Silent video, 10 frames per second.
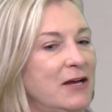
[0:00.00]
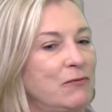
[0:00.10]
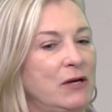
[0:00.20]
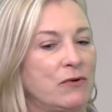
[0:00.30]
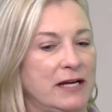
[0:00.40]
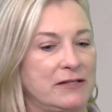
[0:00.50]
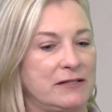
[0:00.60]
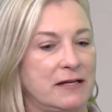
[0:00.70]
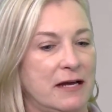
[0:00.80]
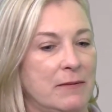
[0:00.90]
and we
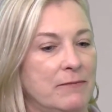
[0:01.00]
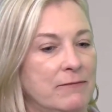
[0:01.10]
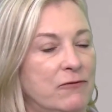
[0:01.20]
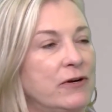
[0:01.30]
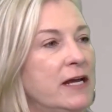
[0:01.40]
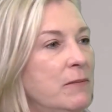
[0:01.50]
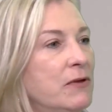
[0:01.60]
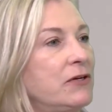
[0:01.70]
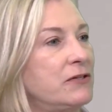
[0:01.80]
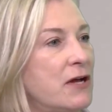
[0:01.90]
raised $48
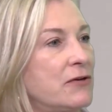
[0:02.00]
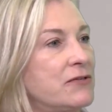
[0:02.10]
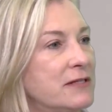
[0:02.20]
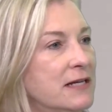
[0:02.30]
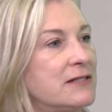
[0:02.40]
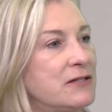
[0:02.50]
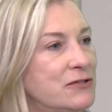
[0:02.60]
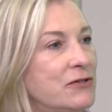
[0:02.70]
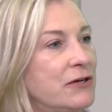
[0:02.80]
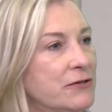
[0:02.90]
million in less than
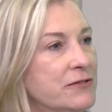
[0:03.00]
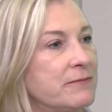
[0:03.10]
2 years.